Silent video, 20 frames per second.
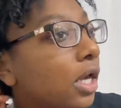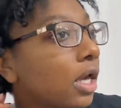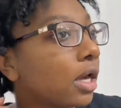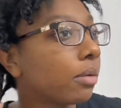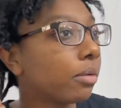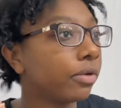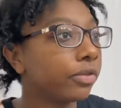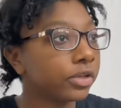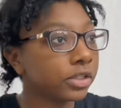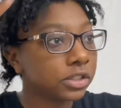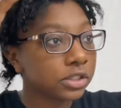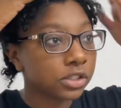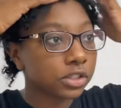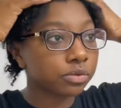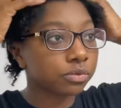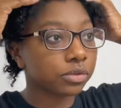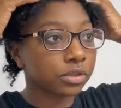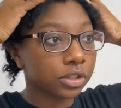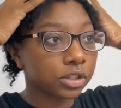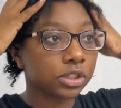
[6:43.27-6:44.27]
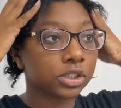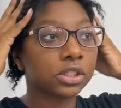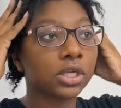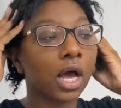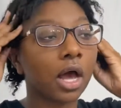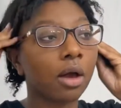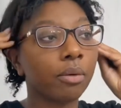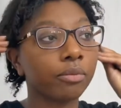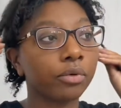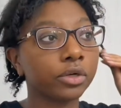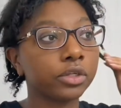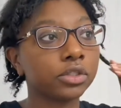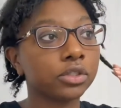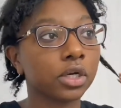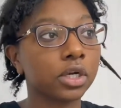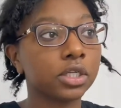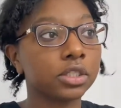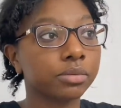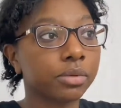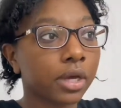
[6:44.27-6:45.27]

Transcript: But this is really just how I moisturize my